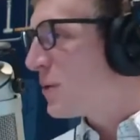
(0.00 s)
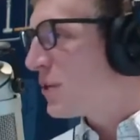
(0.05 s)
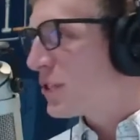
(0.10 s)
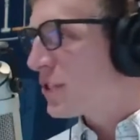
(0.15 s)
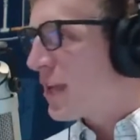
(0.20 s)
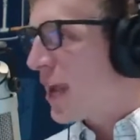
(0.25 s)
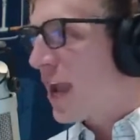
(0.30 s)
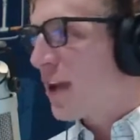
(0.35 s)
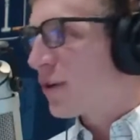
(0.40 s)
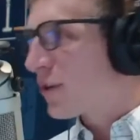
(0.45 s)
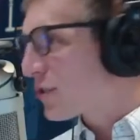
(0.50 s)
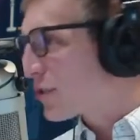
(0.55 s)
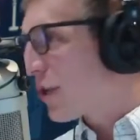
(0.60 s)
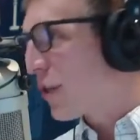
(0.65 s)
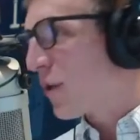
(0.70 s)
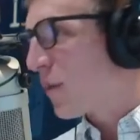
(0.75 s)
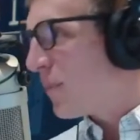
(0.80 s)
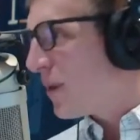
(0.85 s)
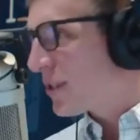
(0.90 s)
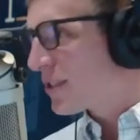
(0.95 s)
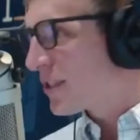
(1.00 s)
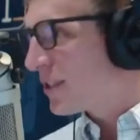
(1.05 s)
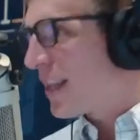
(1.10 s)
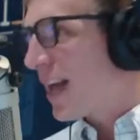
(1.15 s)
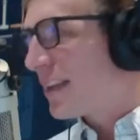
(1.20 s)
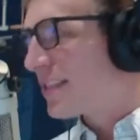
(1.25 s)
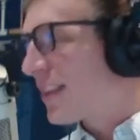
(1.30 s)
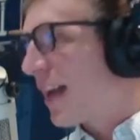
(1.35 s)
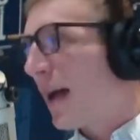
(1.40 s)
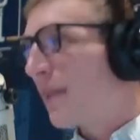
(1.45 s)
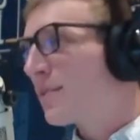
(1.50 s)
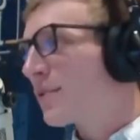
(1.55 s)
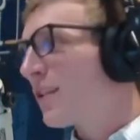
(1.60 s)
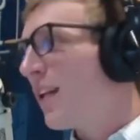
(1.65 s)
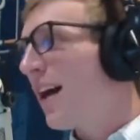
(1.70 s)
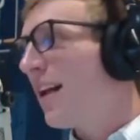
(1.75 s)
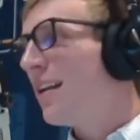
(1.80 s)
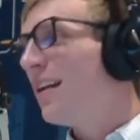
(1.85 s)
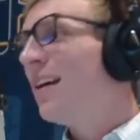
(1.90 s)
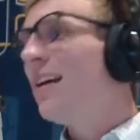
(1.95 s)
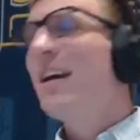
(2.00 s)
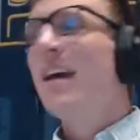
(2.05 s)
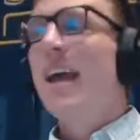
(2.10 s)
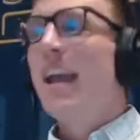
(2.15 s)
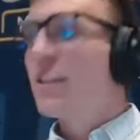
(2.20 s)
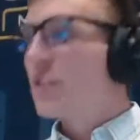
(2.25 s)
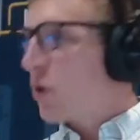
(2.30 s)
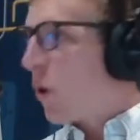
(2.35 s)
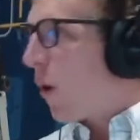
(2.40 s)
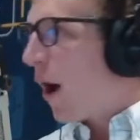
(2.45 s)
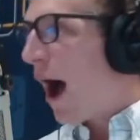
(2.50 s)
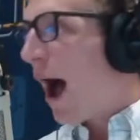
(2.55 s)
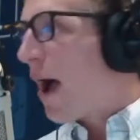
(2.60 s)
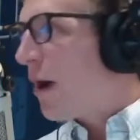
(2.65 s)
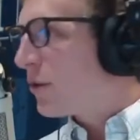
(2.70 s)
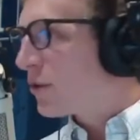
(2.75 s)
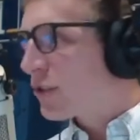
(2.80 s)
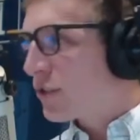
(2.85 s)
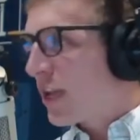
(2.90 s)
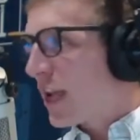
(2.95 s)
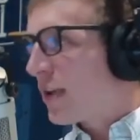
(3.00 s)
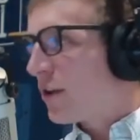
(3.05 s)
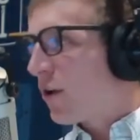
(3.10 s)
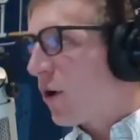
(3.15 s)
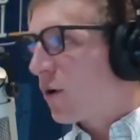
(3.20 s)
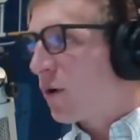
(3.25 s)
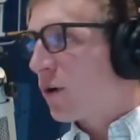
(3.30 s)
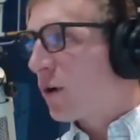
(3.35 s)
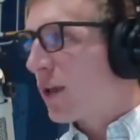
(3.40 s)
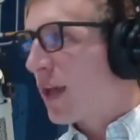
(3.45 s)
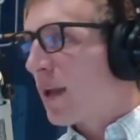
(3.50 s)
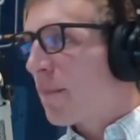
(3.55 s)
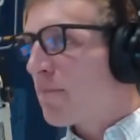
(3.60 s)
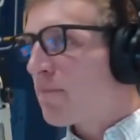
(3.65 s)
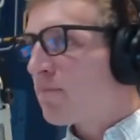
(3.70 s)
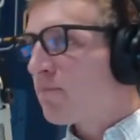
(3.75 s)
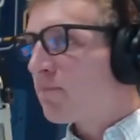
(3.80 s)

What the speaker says: State or Southern Miss in that time slot. It's Ohio State, Notre Dame.